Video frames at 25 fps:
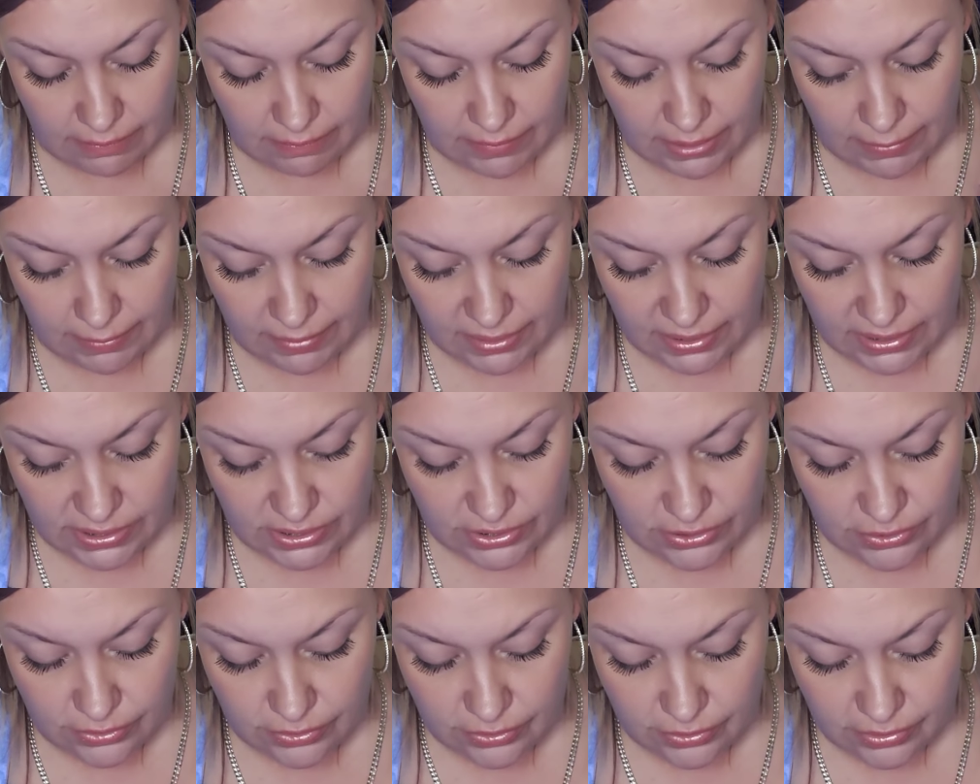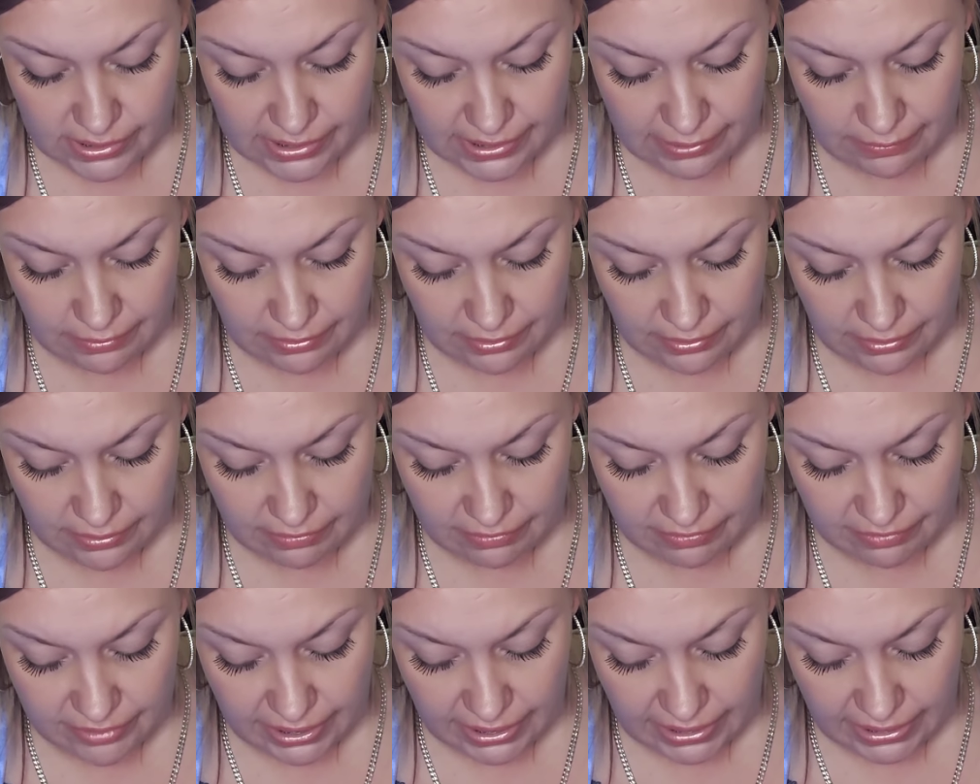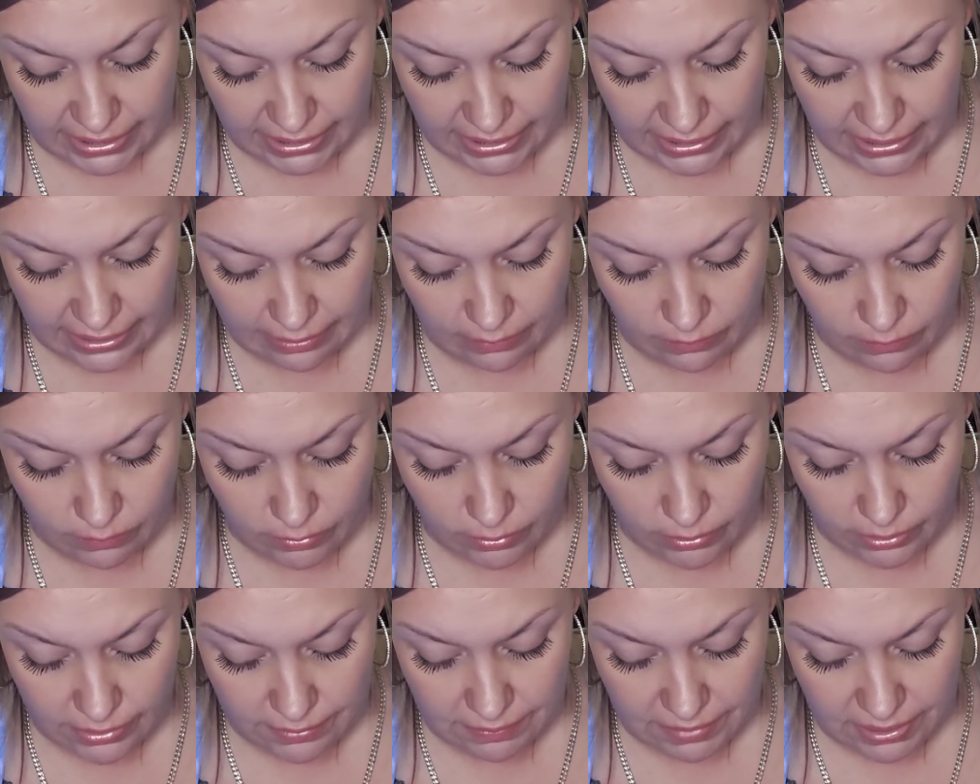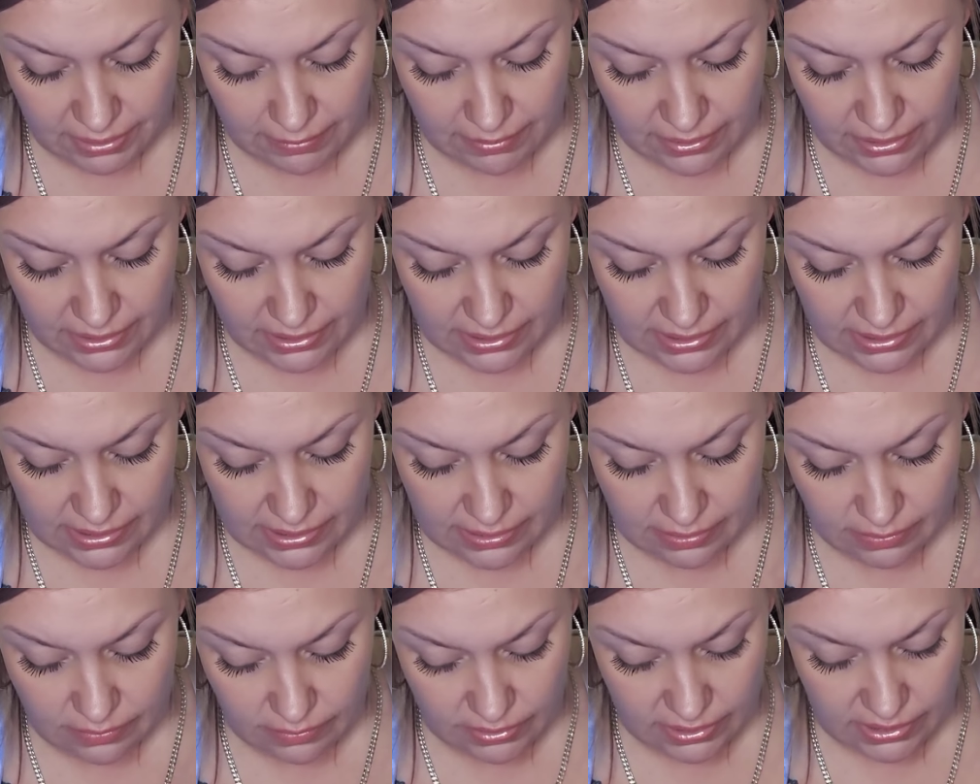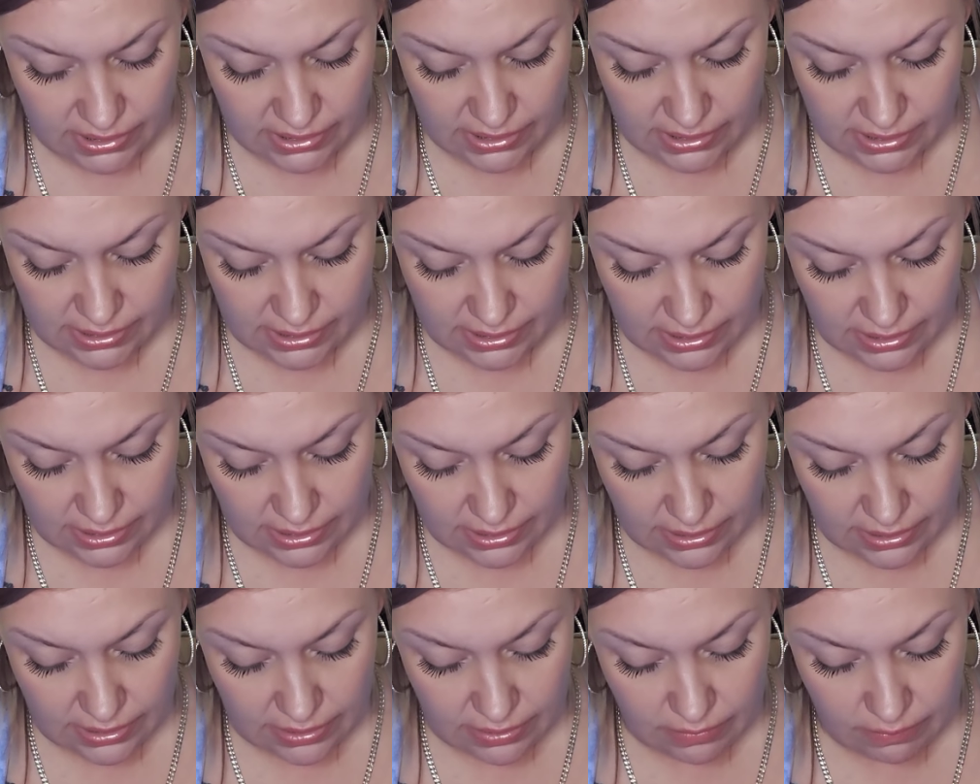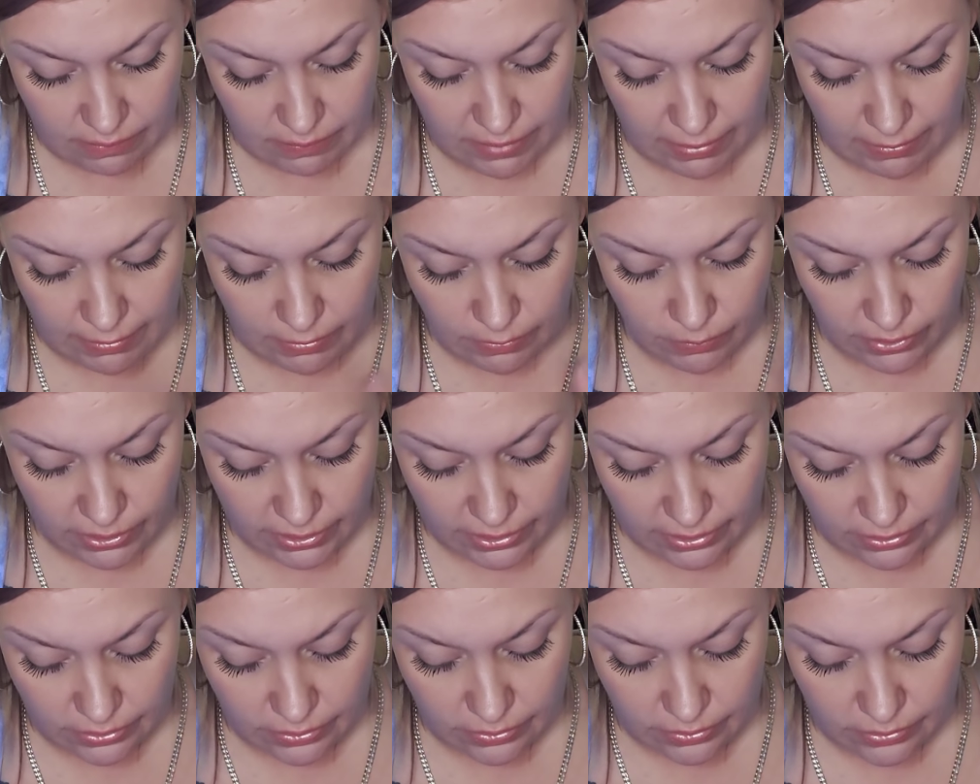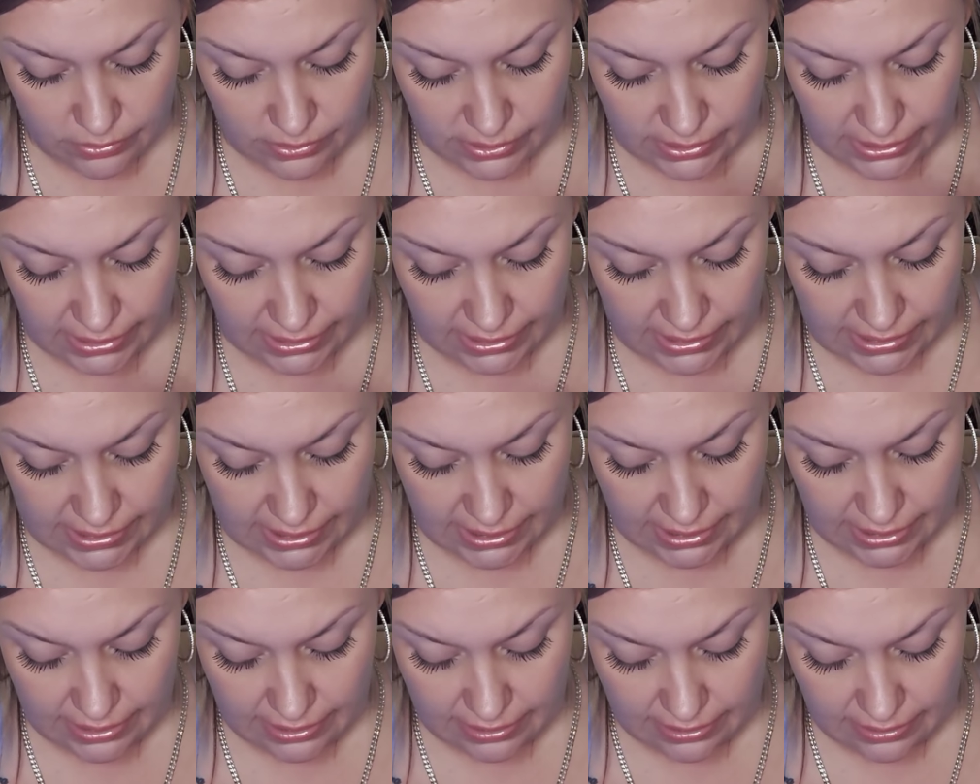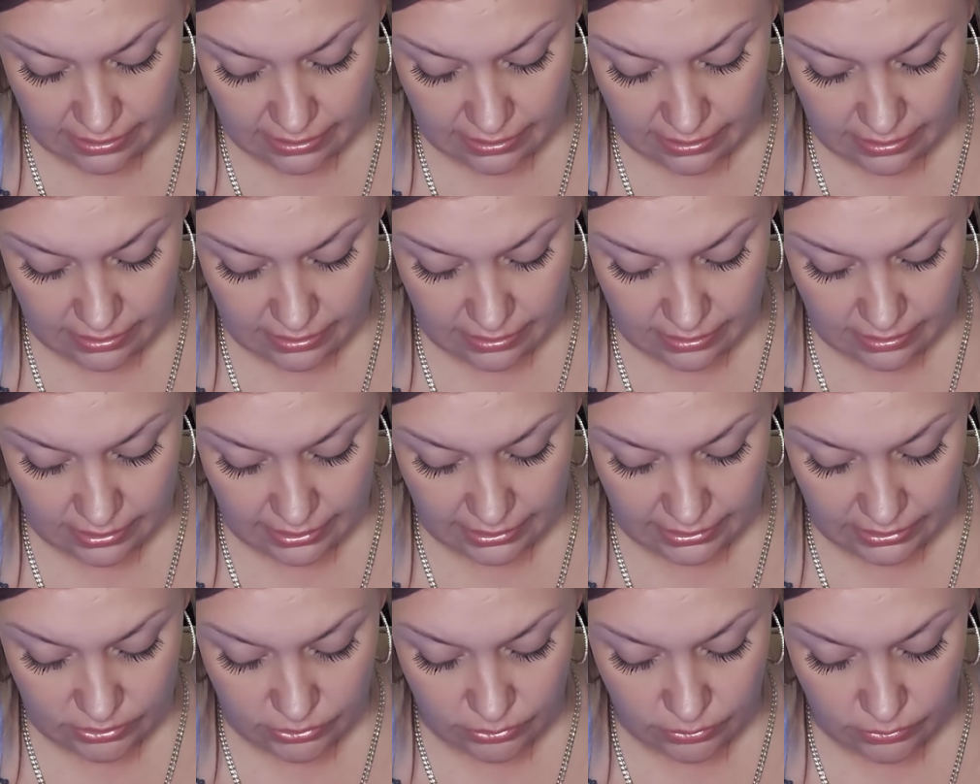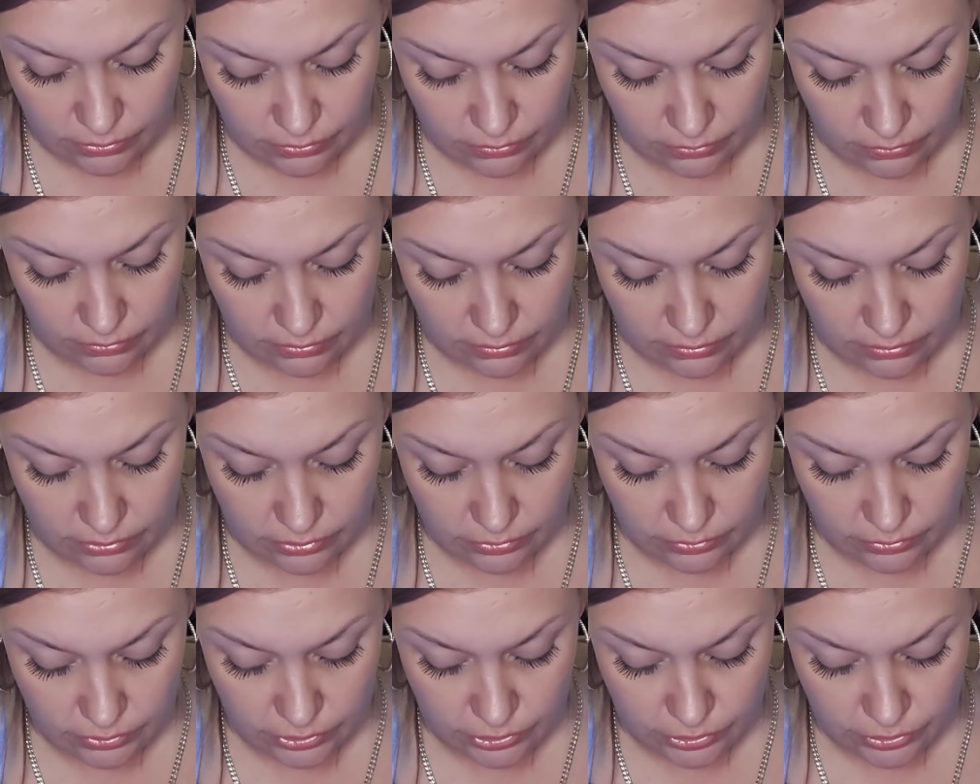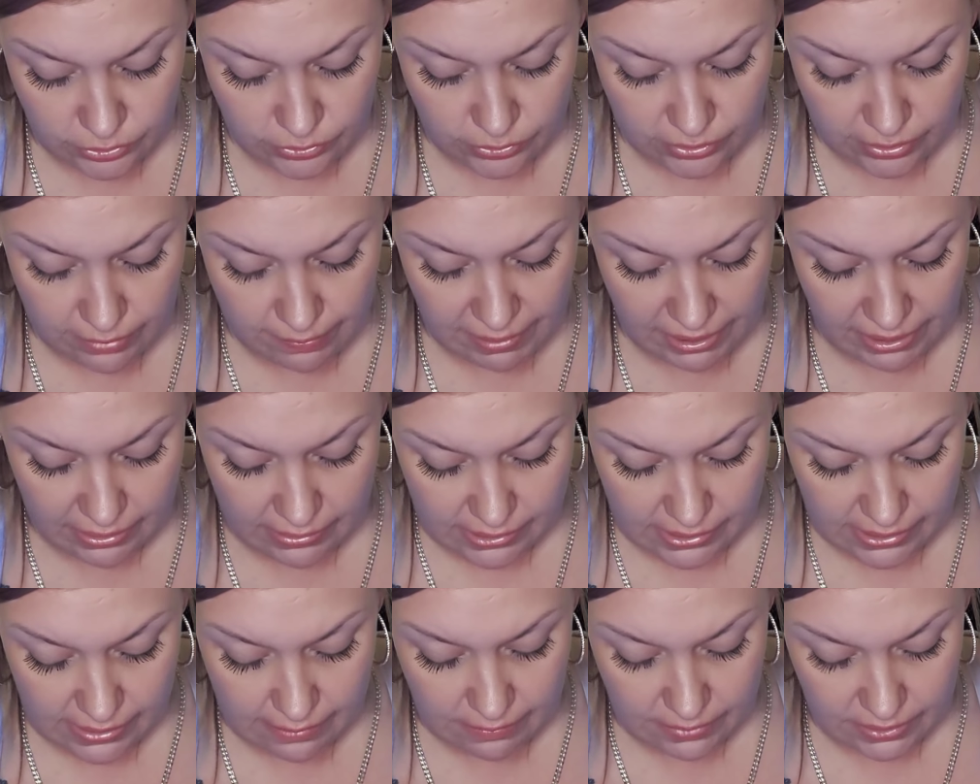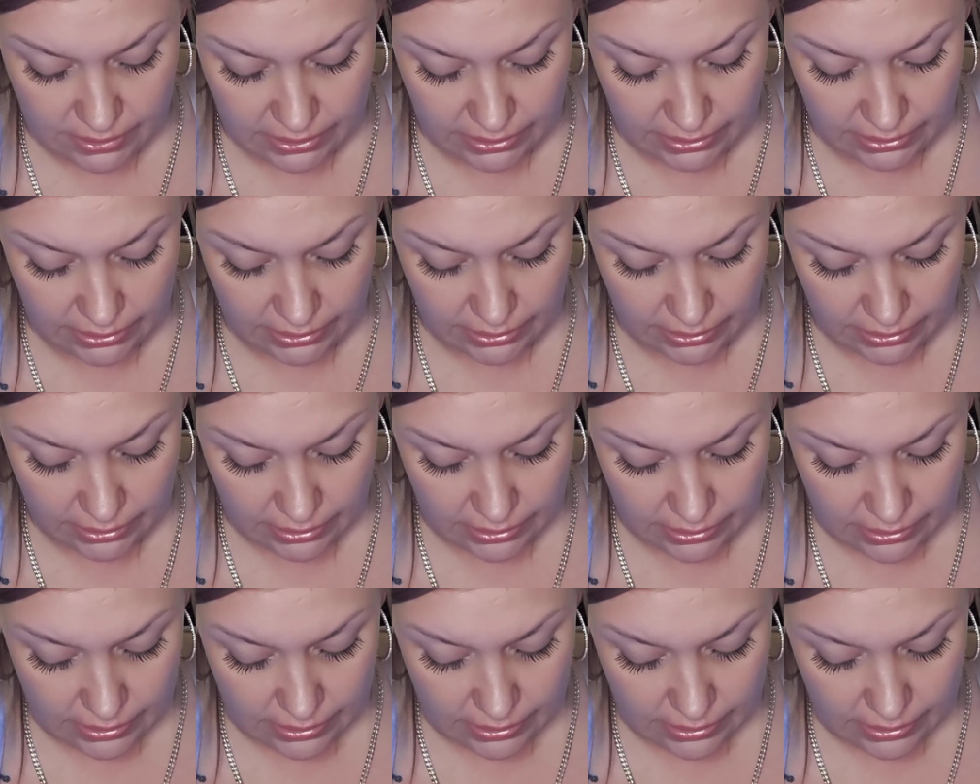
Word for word: maybe these two girls that were fighting and at war, maybe this this maybe one of the girls like said like told told the truth about something